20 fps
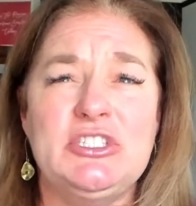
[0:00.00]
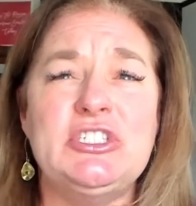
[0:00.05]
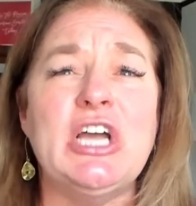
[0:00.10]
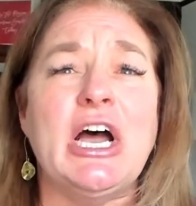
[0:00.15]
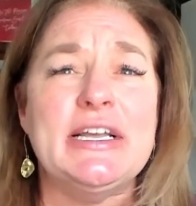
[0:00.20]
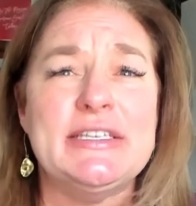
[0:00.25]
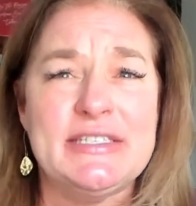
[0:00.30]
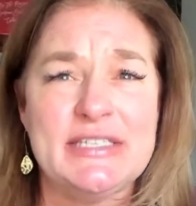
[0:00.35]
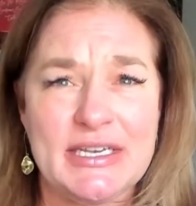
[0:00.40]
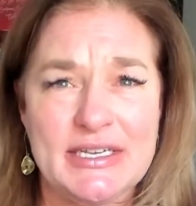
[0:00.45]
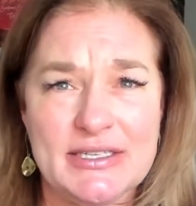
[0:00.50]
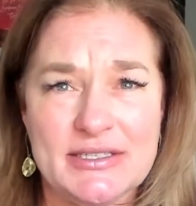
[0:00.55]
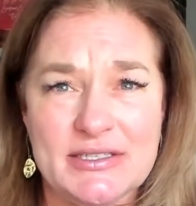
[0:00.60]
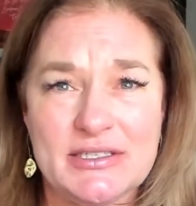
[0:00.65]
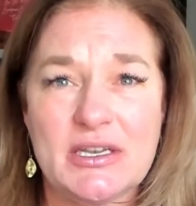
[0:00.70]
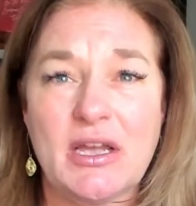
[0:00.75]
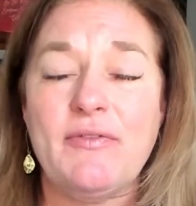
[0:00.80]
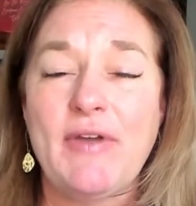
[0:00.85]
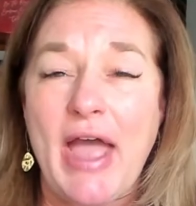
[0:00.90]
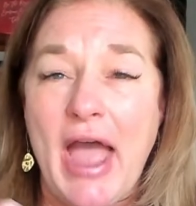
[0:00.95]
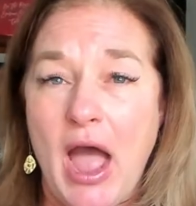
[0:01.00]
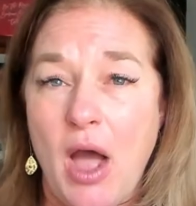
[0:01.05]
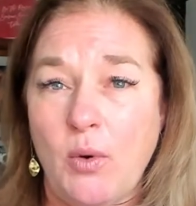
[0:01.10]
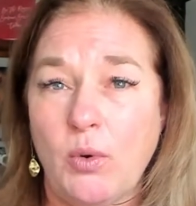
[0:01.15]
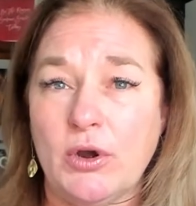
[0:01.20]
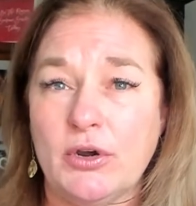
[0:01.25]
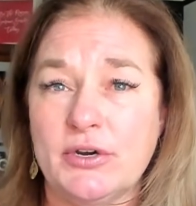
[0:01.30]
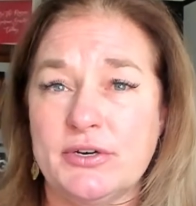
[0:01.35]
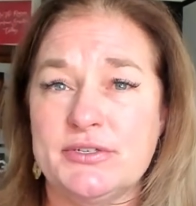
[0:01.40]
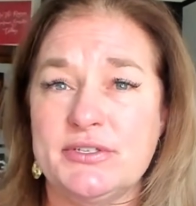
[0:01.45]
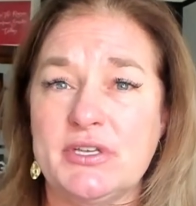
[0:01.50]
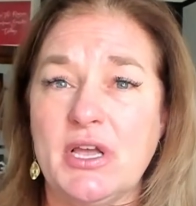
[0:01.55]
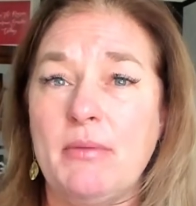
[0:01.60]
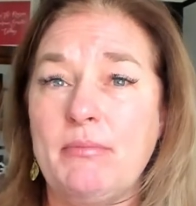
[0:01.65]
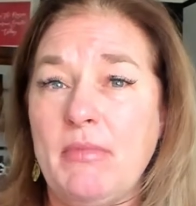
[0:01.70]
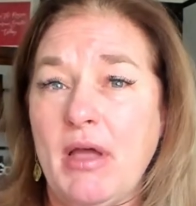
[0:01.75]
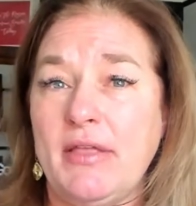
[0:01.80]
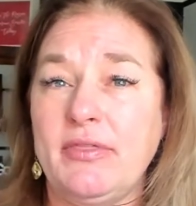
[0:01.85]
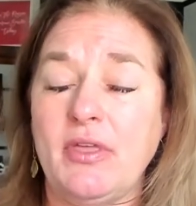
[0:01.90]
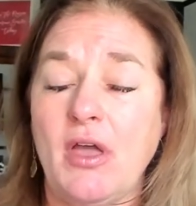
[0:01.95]
dozens of hours a
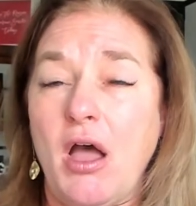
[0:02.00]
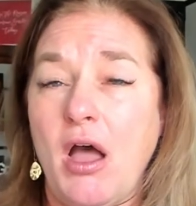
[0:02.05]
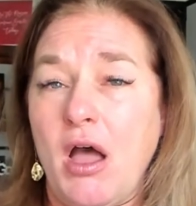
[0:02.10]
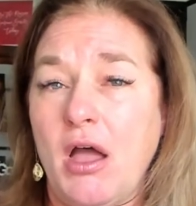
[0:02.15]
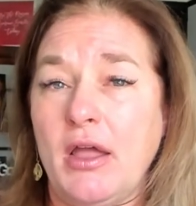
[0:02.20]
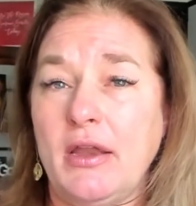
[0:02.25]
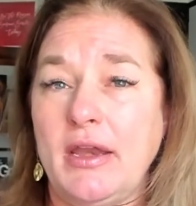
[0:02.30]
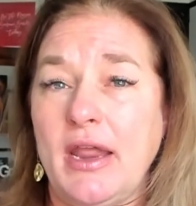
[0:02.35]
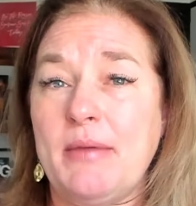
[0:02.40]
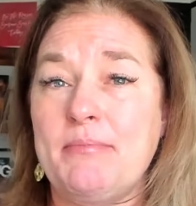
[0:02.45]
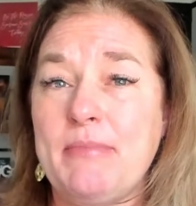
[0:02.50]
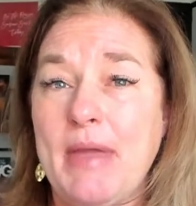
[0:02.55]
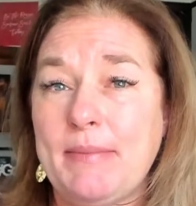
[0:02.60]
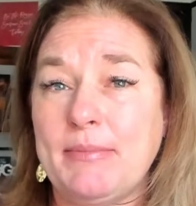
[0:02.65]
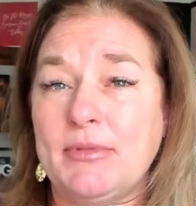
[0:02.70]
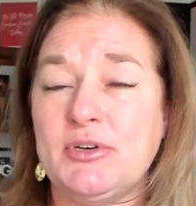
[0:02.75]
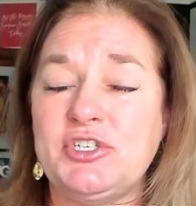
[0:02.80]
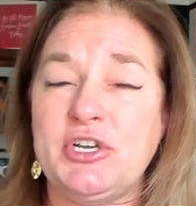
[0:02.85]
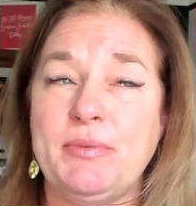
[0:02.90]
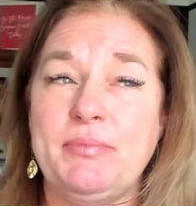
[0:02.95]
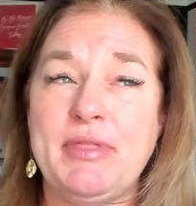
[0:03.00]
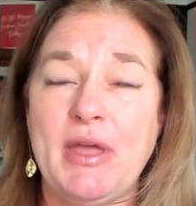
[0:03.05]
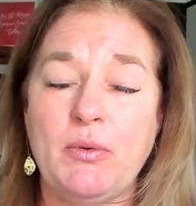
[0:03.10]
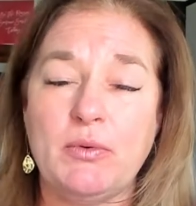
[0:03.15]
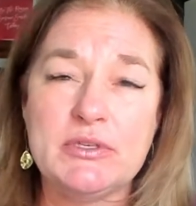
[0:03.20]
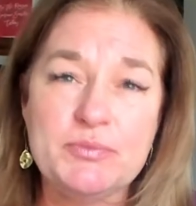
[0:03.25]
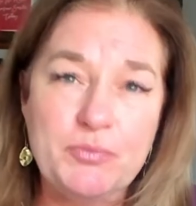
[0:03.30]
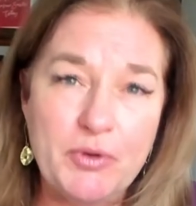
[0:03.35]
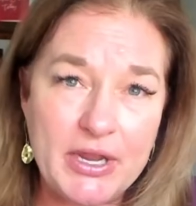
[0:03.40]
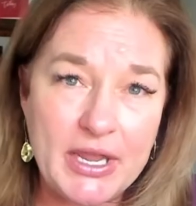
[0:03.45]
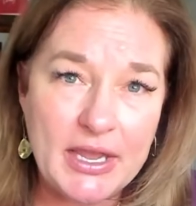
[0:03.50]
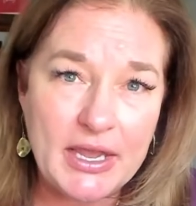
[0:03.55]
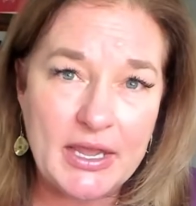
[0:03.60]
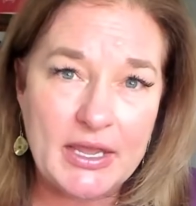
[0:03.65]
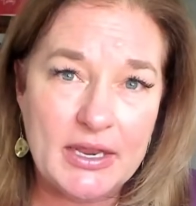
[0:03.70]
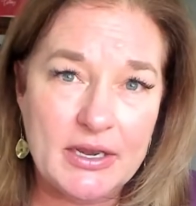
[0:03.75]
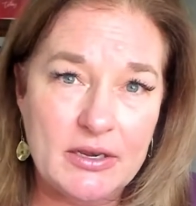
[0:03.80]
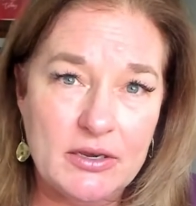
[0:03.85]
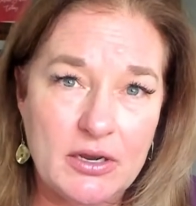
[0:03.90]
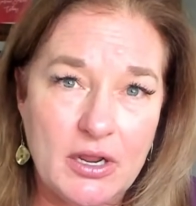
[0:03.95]
month on a membership that was bringing
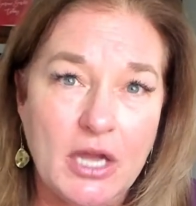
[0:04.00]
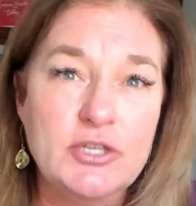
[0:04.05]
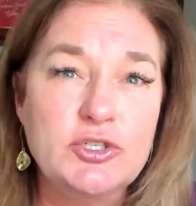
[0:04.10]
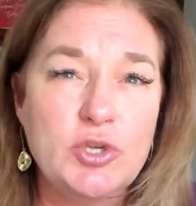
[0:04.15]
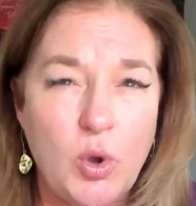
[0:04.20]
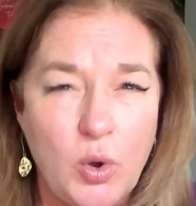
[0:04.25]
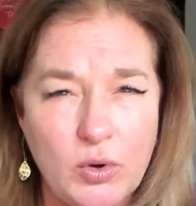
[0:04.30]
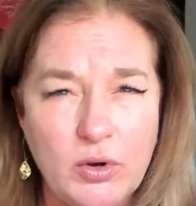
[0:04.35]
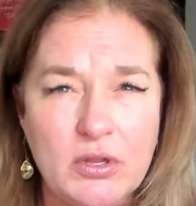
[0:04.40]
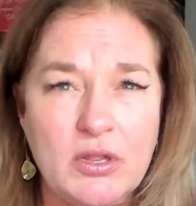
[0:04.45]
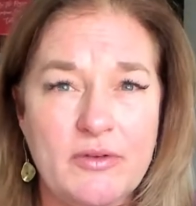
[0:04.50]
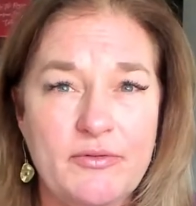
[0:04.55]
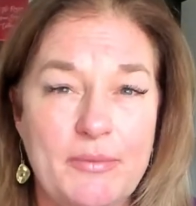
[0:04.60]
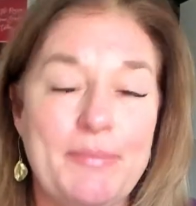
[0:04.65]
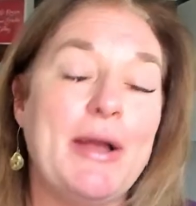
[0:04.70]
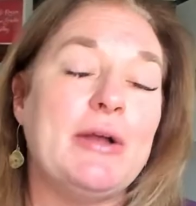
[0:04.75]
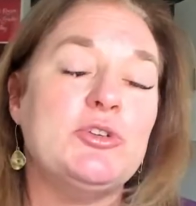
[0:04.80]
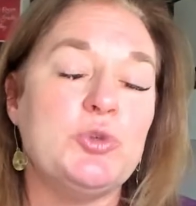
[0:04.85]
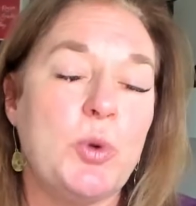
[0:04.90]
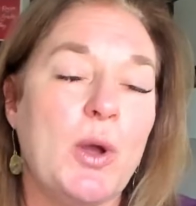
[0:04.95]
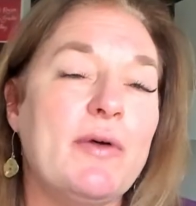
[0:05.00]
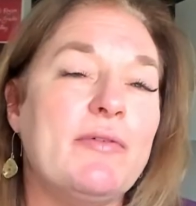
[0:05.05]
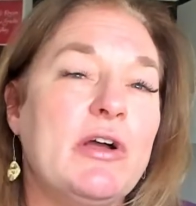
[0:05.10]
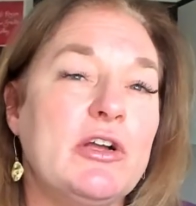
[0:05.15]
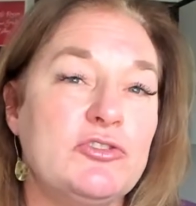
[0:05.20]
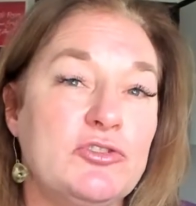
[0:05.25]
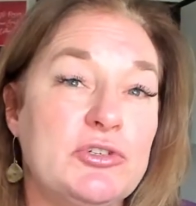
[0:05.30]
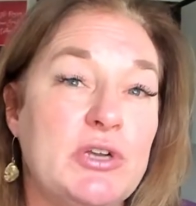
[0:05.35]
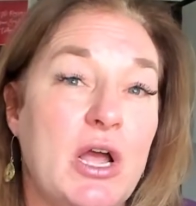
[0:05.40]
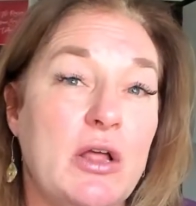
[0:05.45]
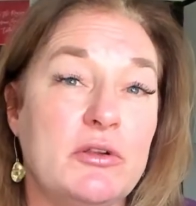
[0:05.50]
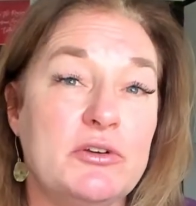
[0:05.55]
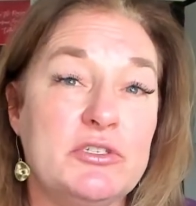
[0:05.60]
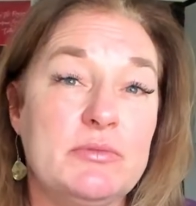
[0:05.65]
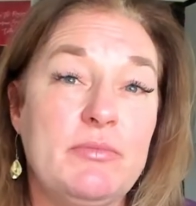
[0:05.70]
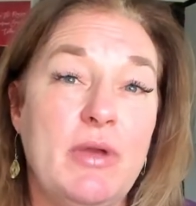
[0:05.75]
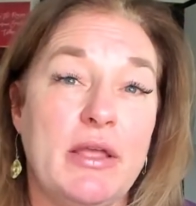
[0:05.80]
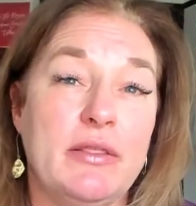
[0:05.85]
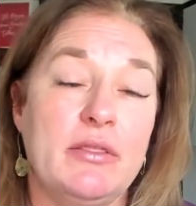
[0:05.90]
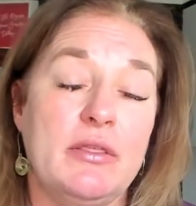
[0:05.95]
in a total of about $1,200 a
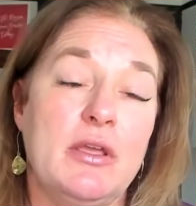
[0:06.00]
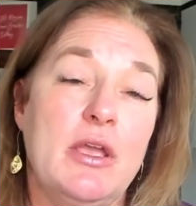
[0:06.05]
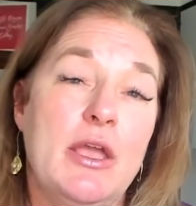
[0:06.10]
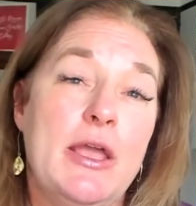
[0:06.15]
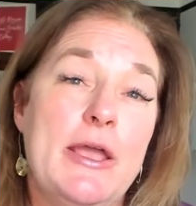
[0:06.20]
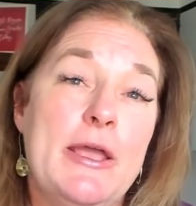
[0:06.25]
month.